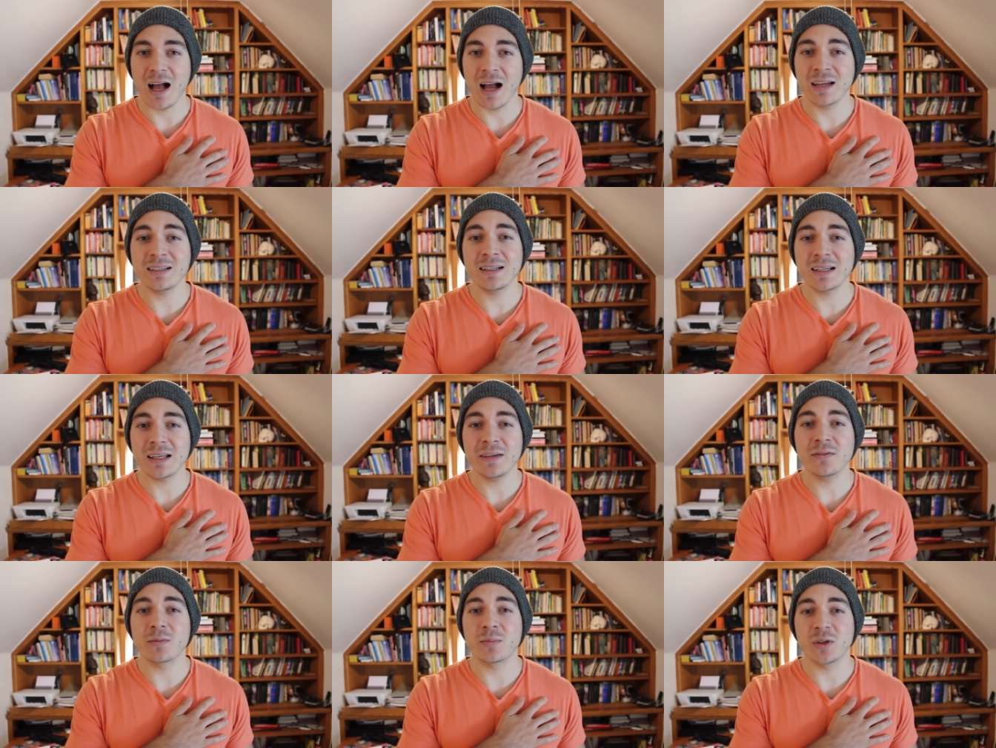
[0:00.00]
I didn't
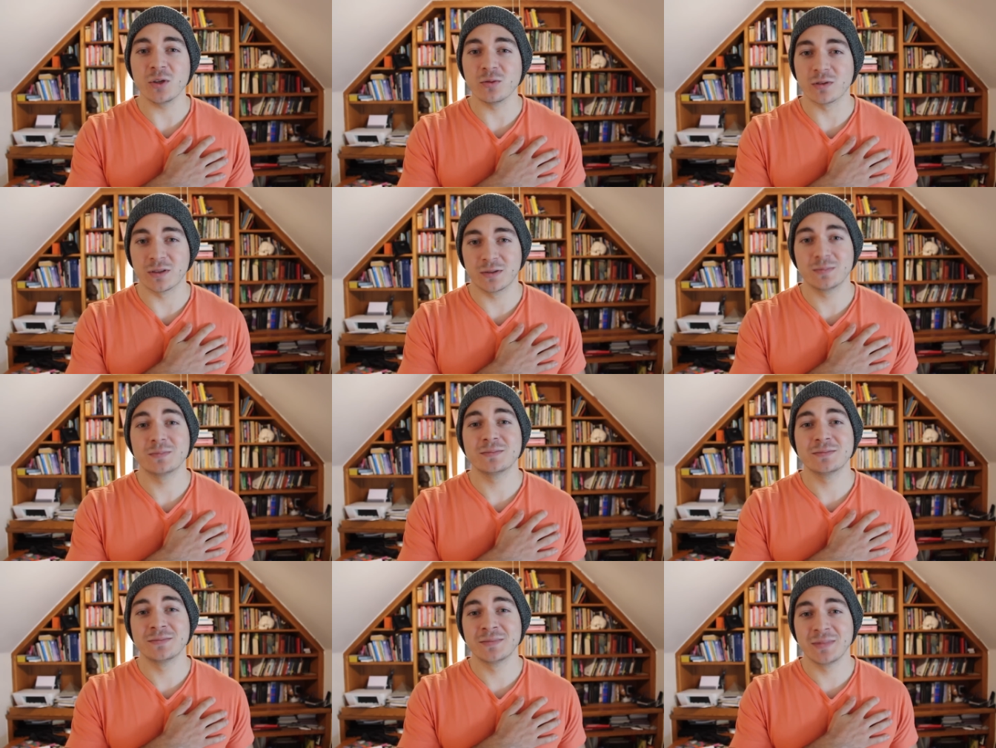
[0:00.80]
even puke.
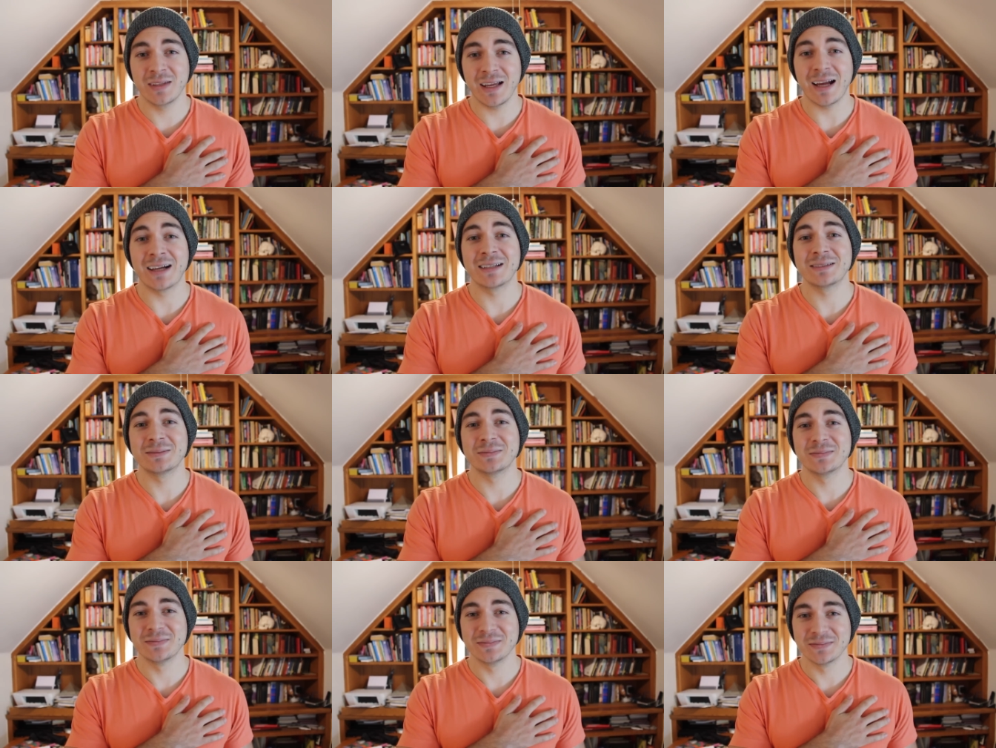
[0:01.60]
Yeah.
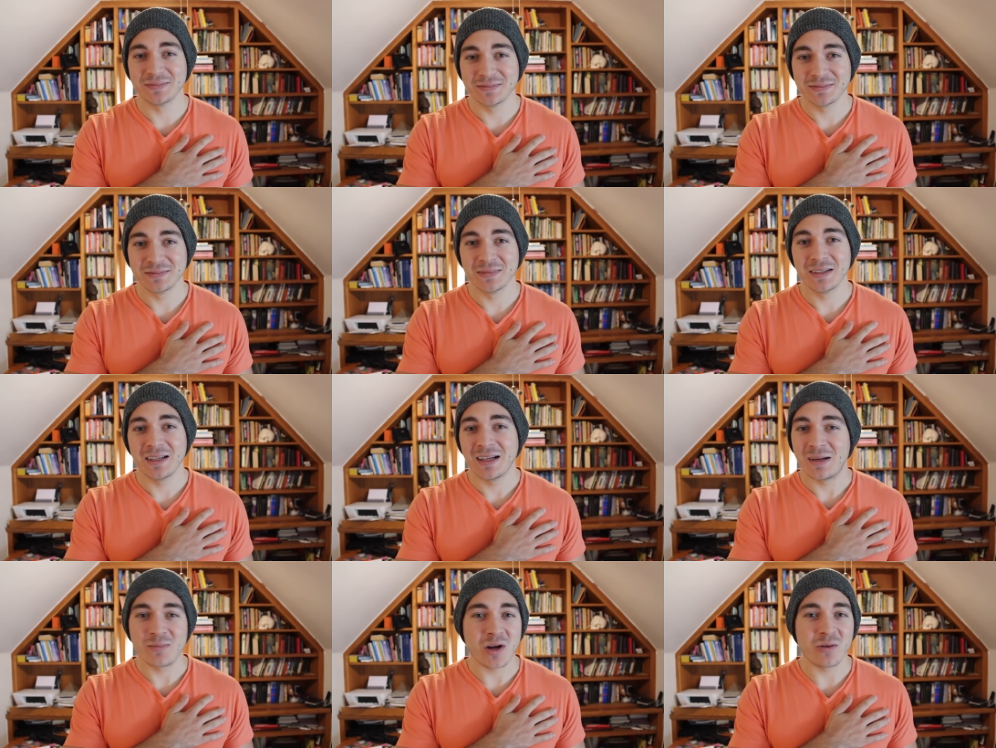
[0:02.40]

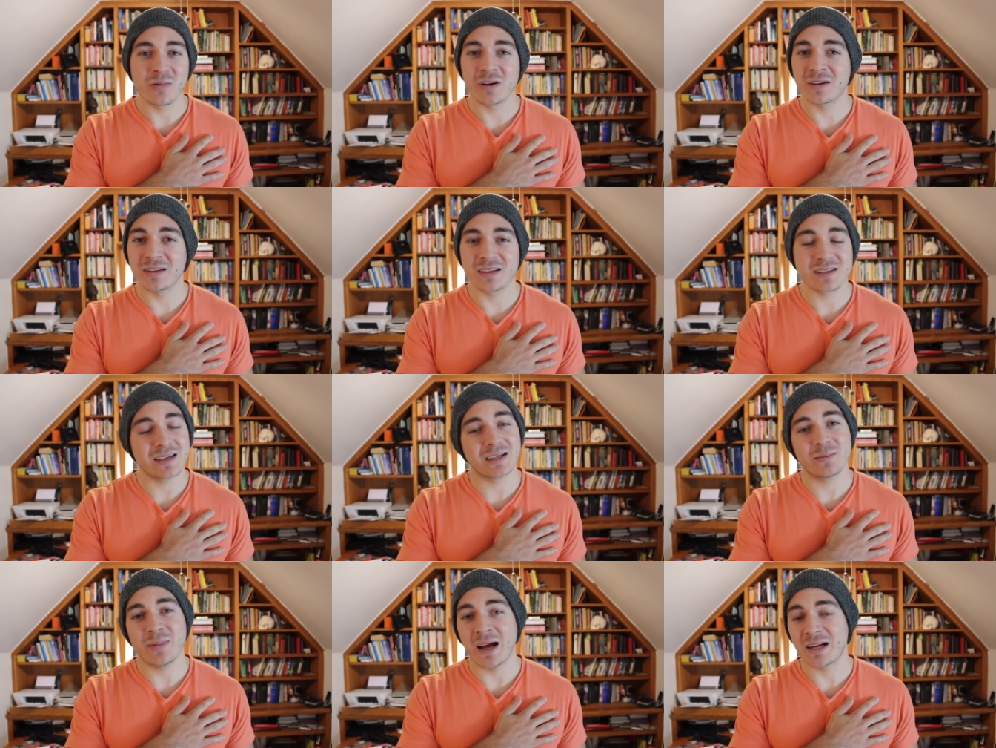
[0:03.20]
I'm not wearing this
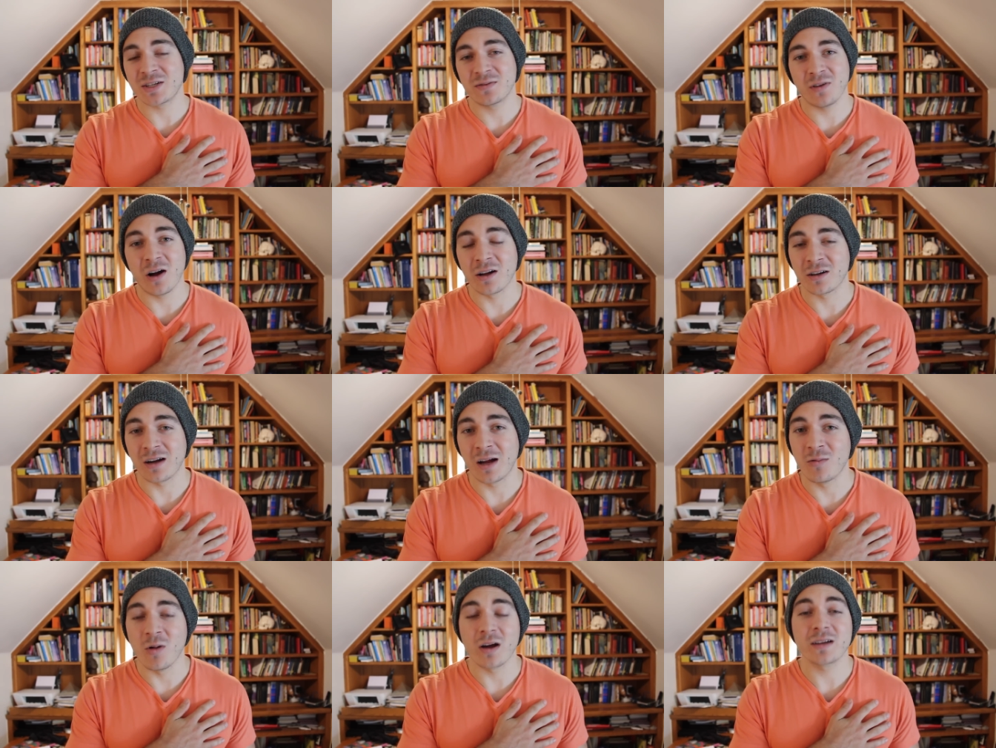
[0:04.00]
like a badge of
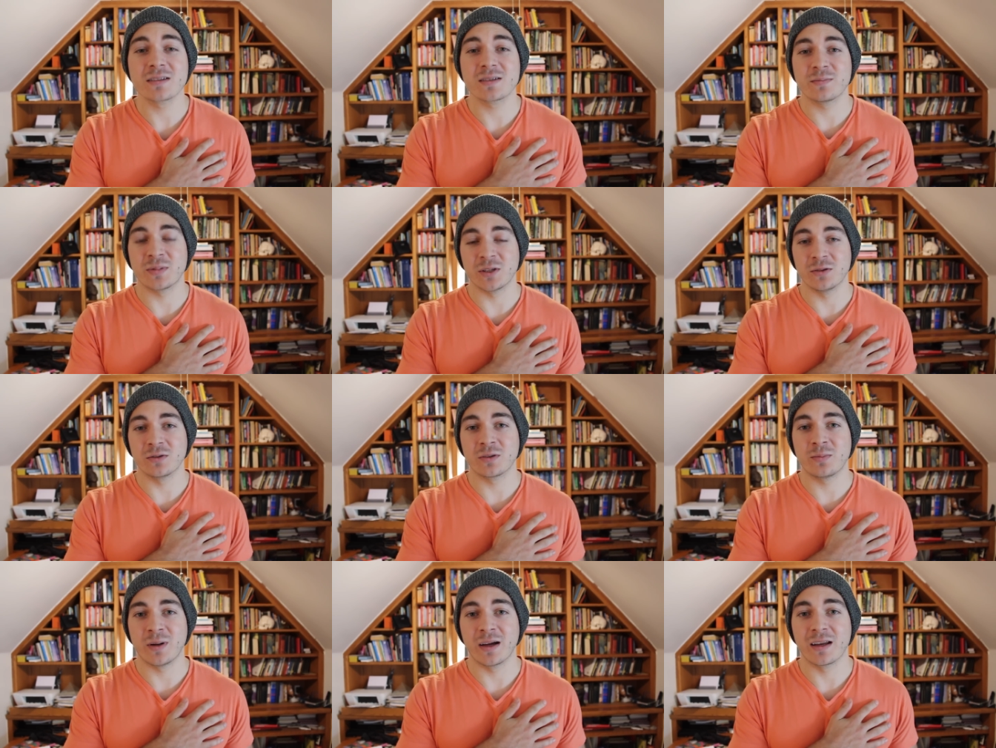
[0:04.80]
honor. I wanted to
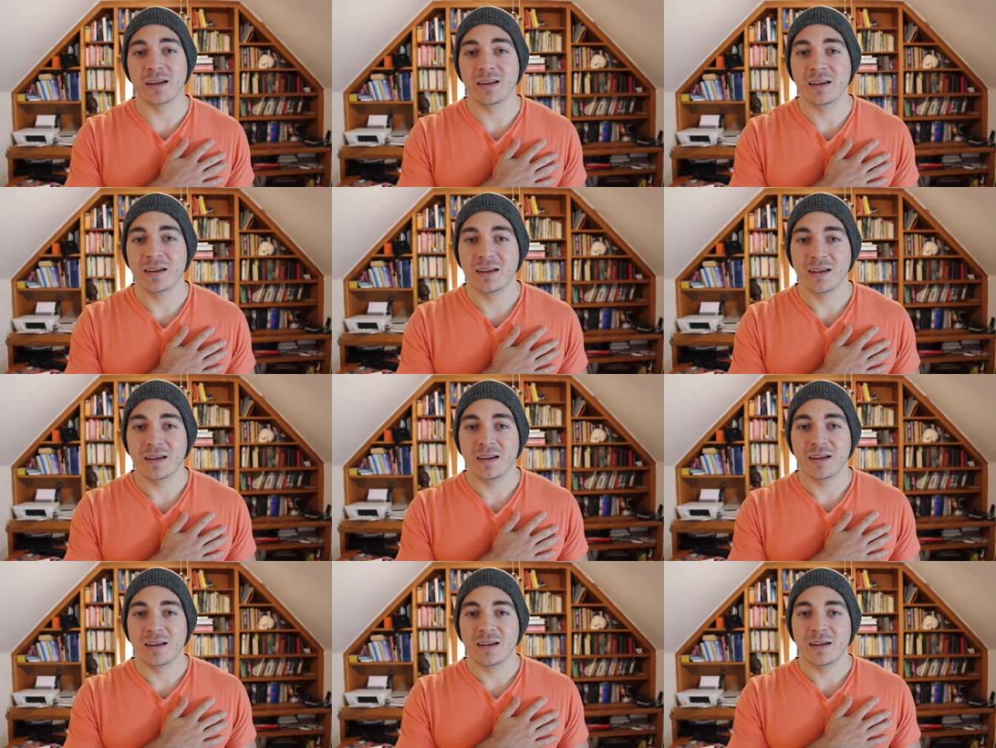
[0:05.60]
puke, but
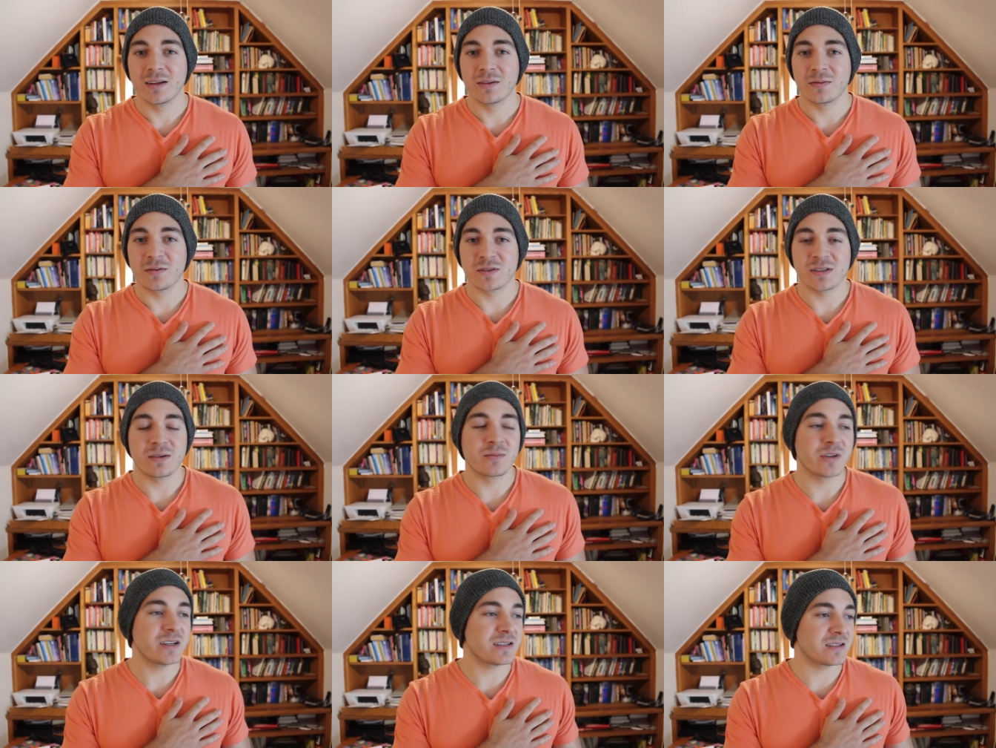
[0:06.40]
for
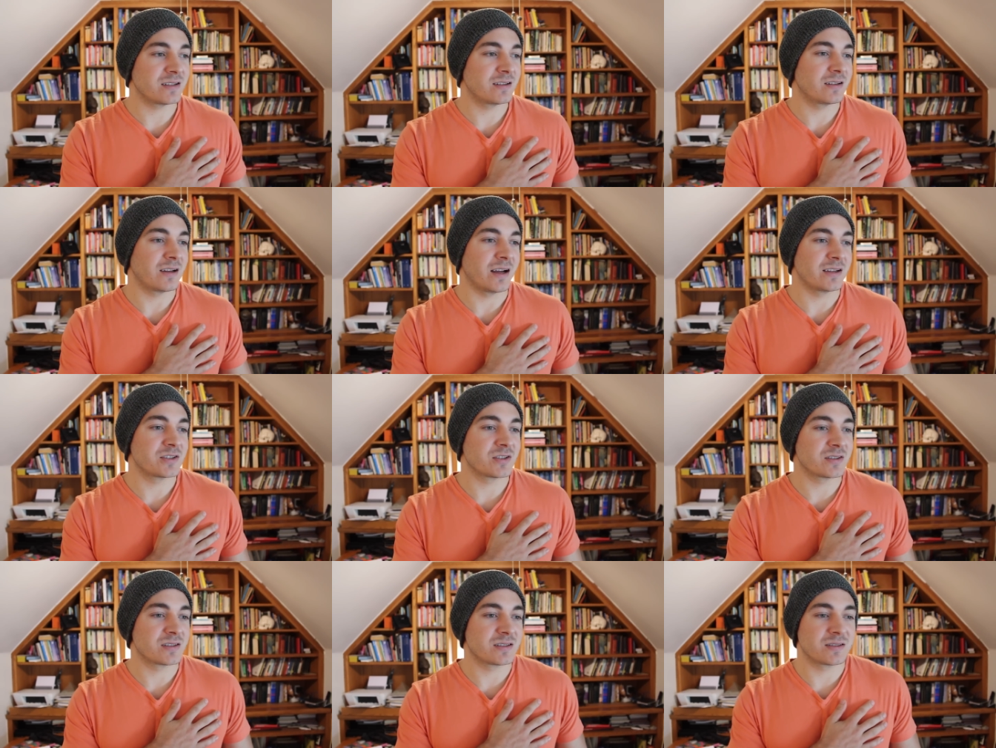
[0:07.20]
some reason, I
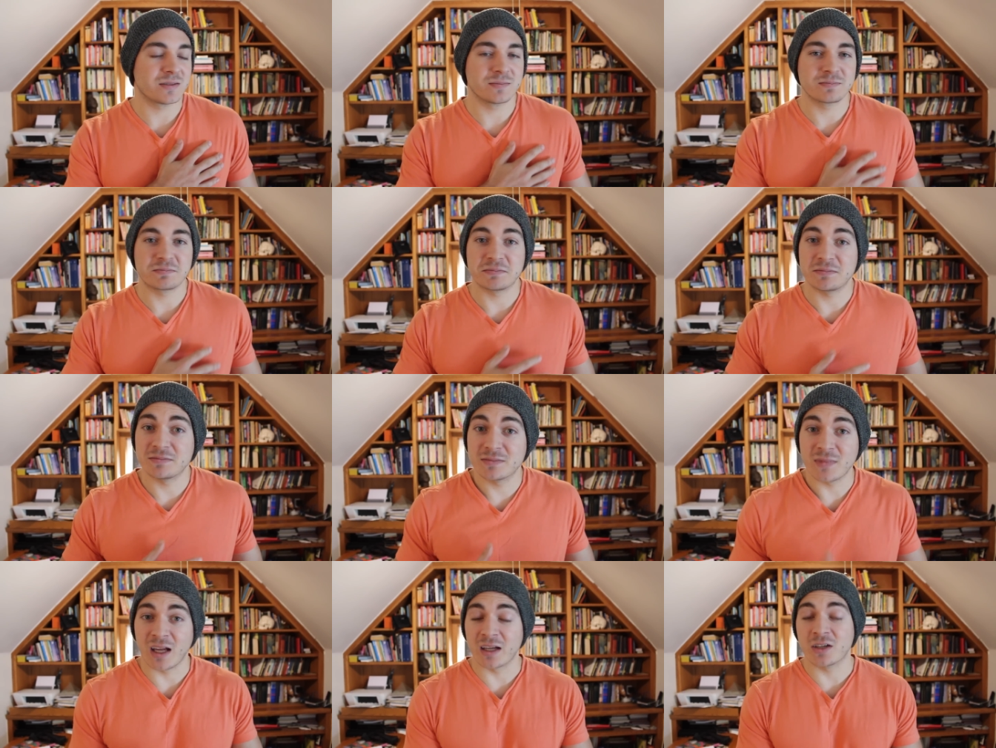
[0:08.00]

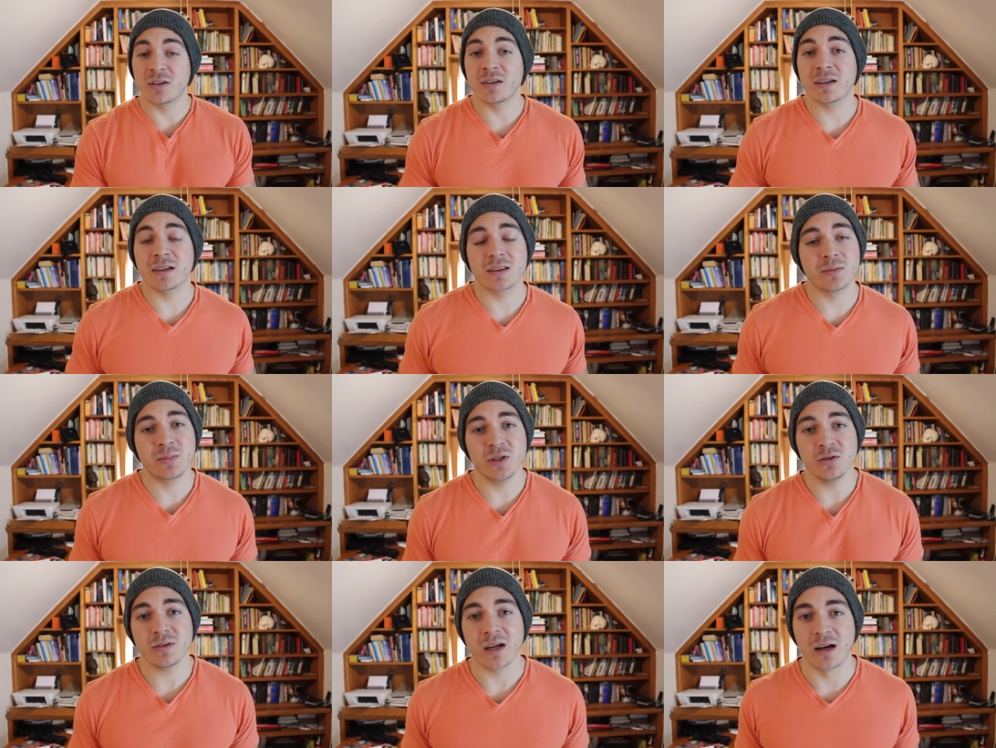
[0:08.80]
couldn't get the
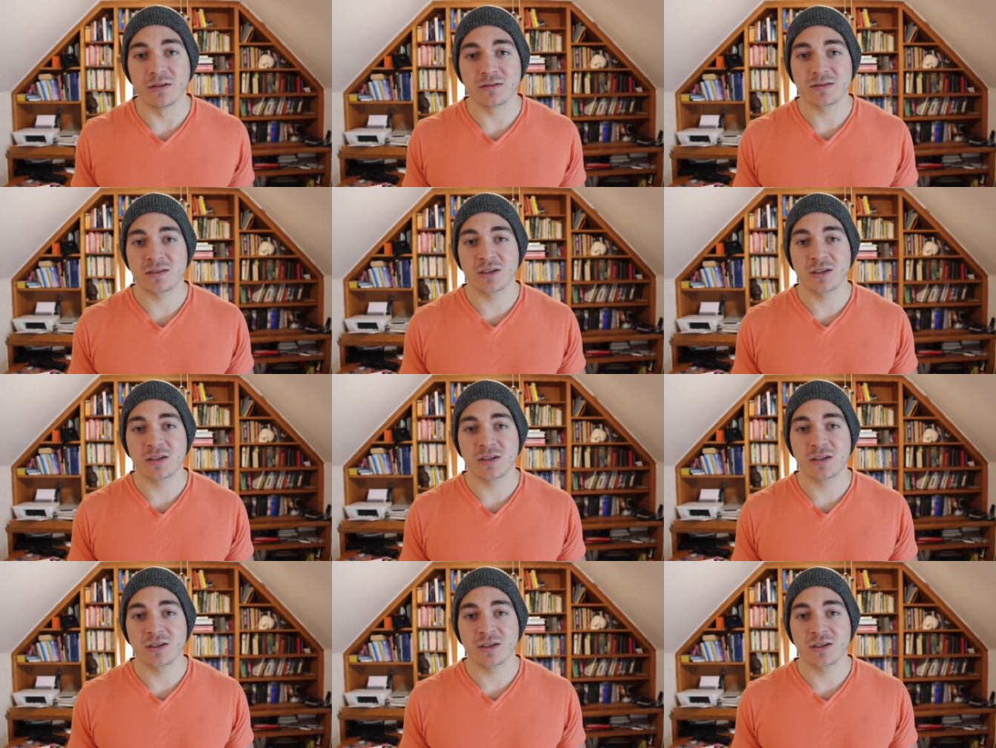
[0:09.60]
puke out.